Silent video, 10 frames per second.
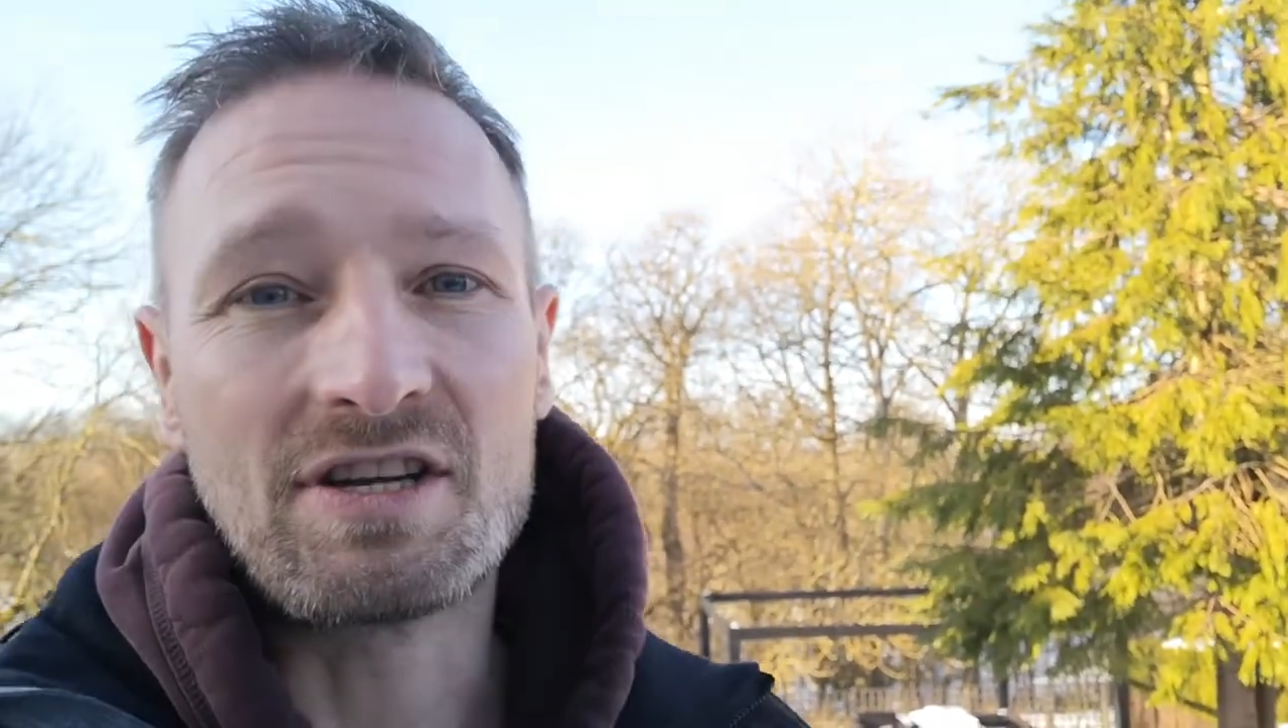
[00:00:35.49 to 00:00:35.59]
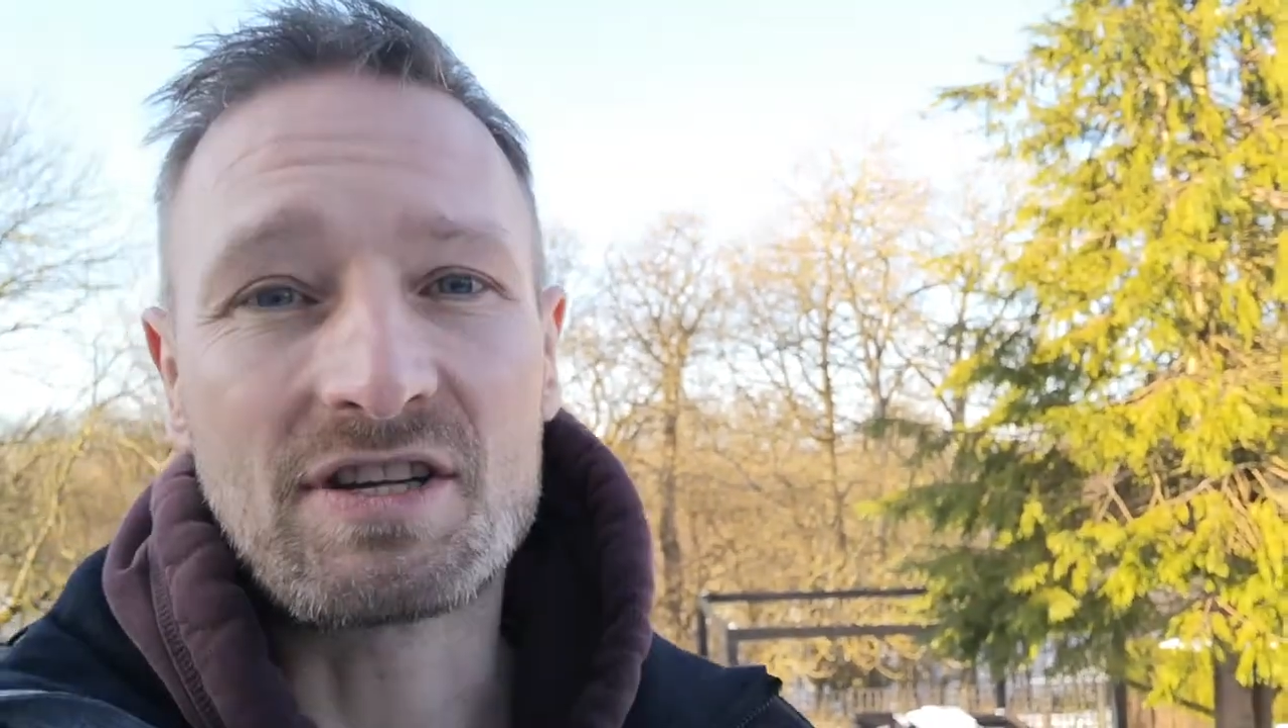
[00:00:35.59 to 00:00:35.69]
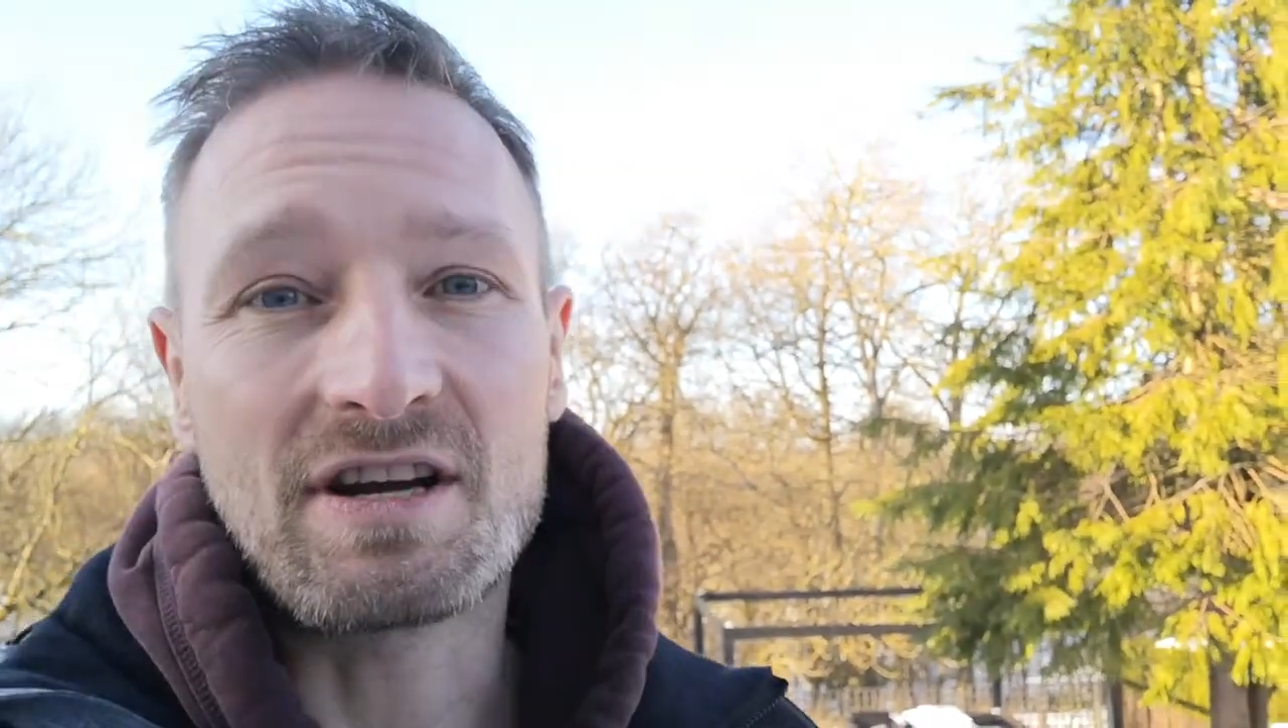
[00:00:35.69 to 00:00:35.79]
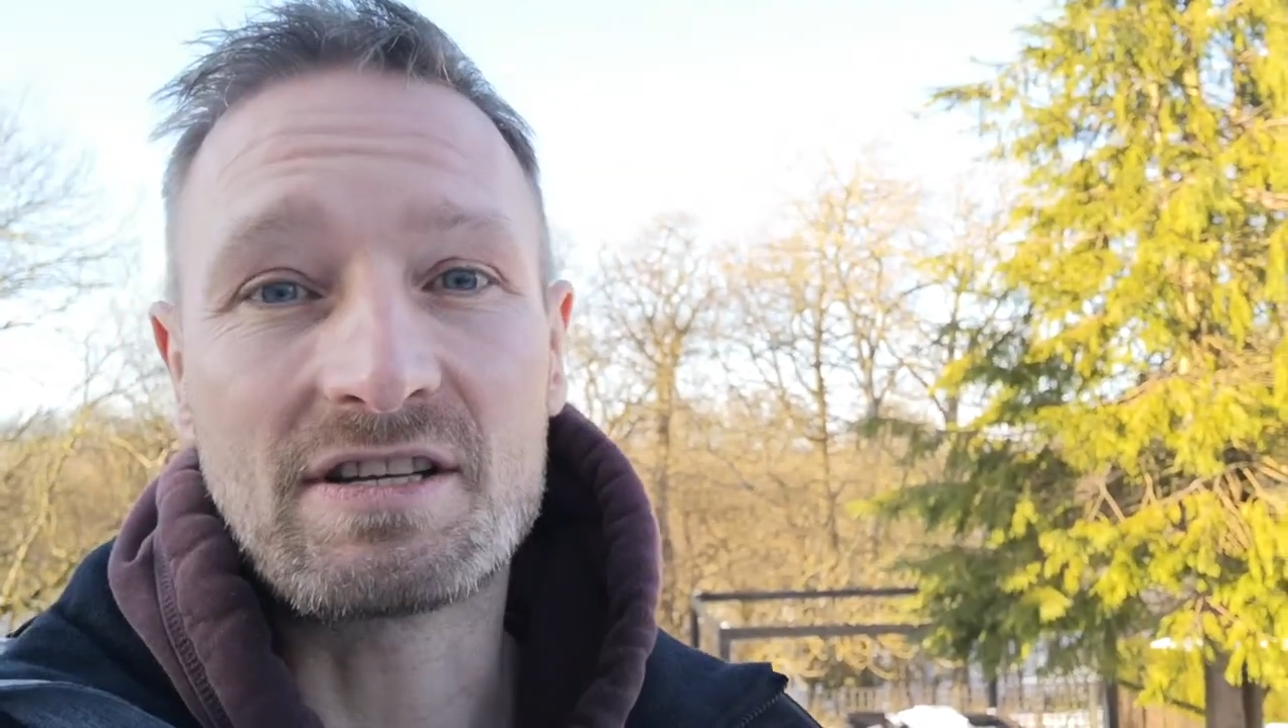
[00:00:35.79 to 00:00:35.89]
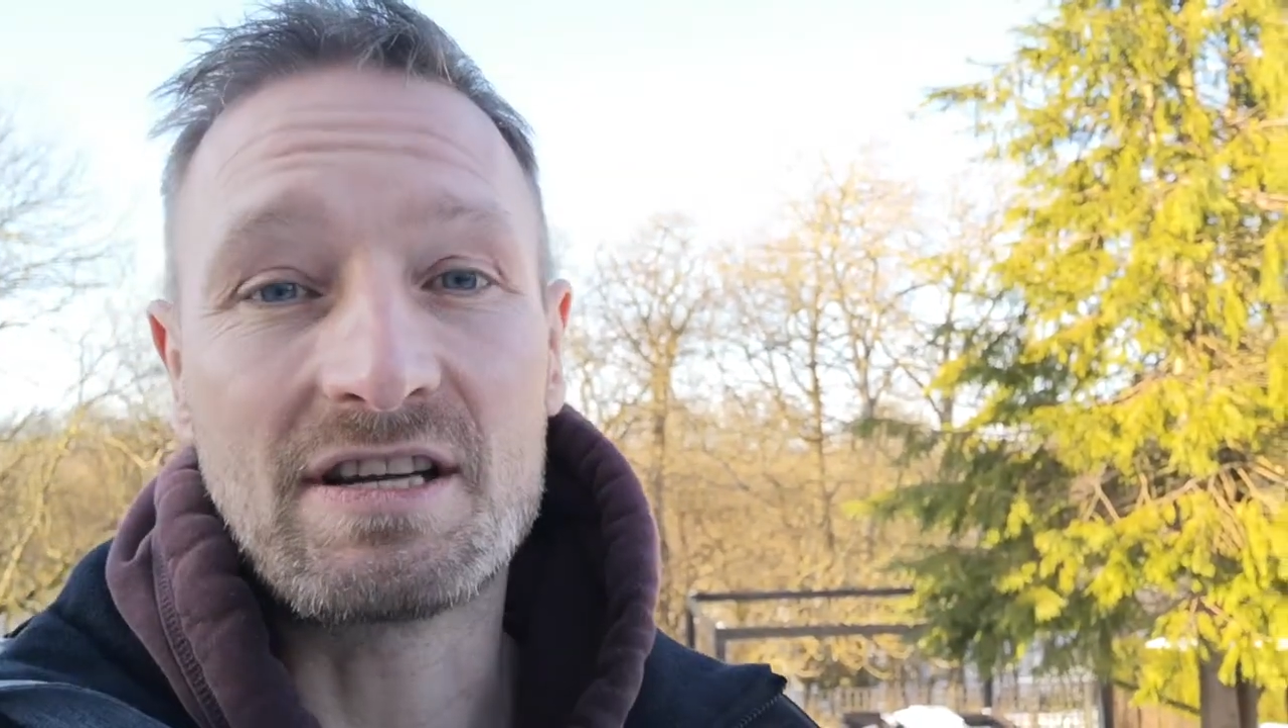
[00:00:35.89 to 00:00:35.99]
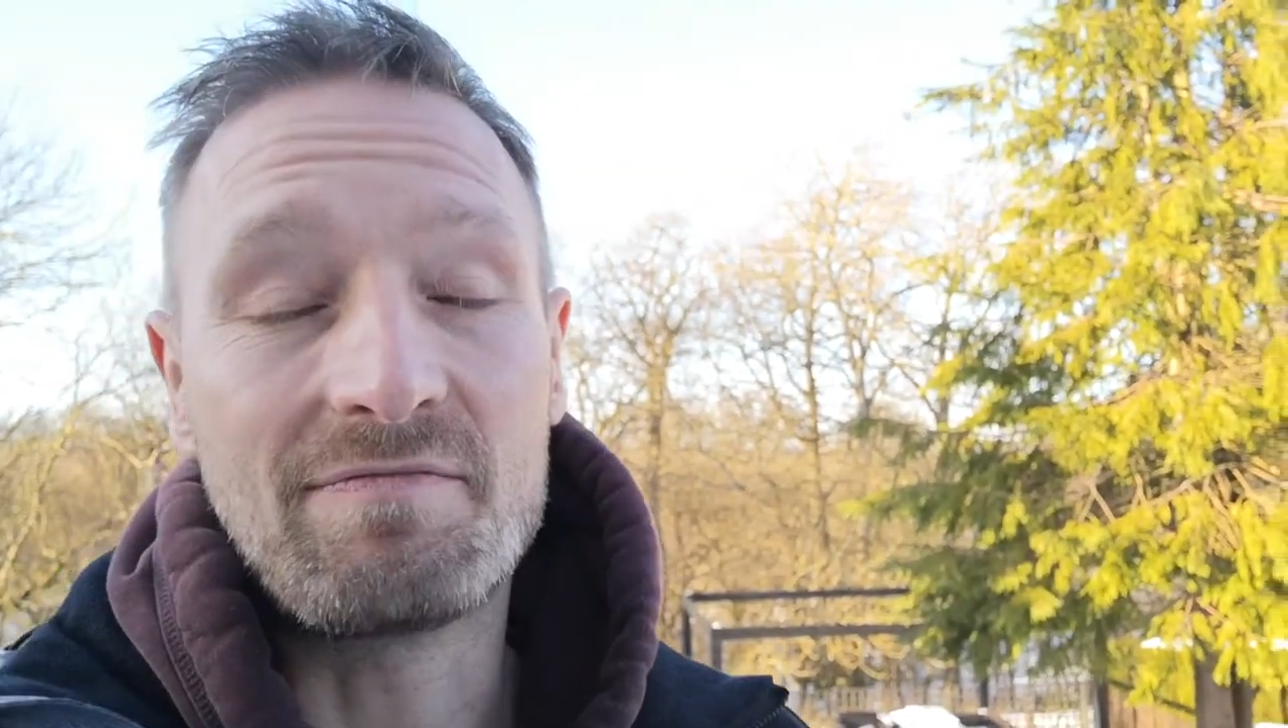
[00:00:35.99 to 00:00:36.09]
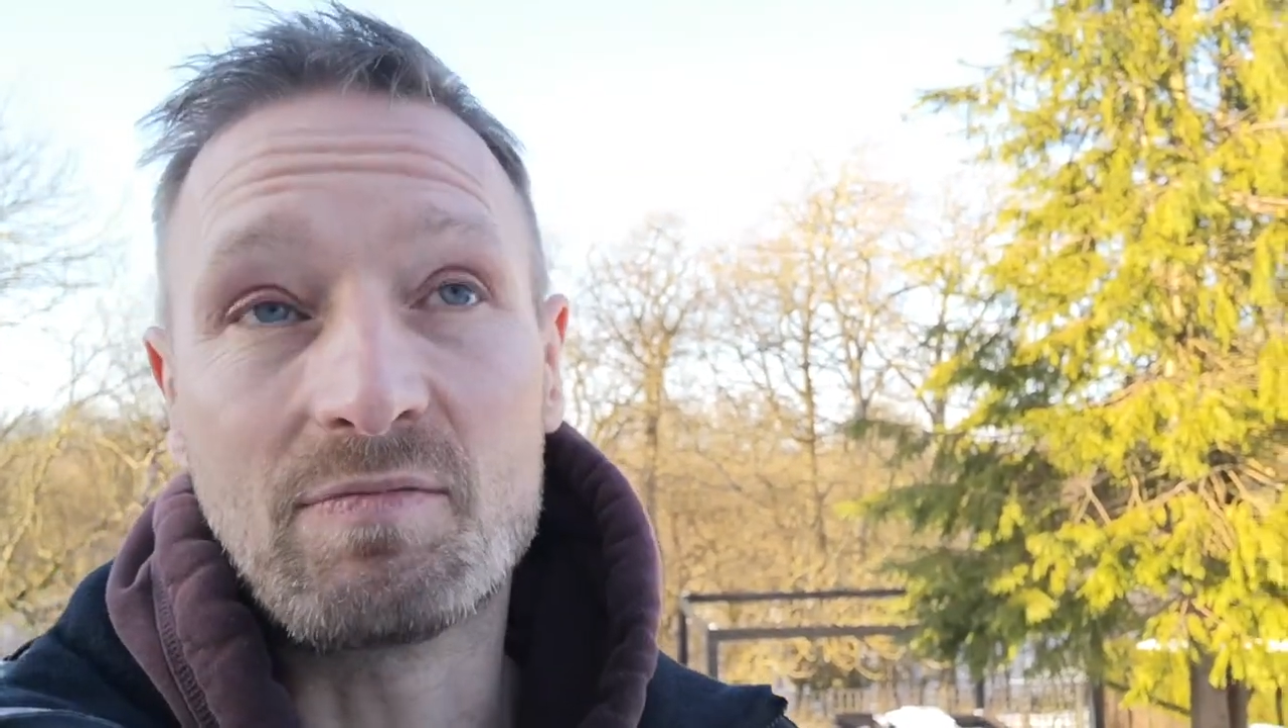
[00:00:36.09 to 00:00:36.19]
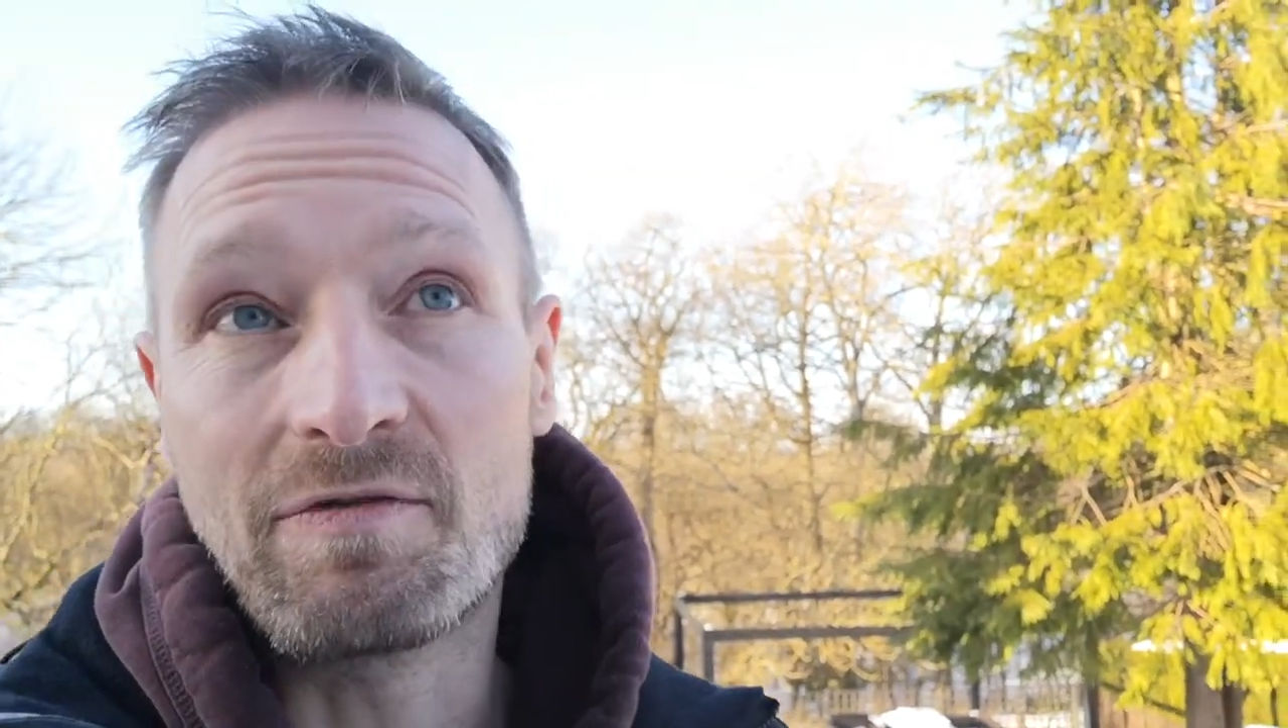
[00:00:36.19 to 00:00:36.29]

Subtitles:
started even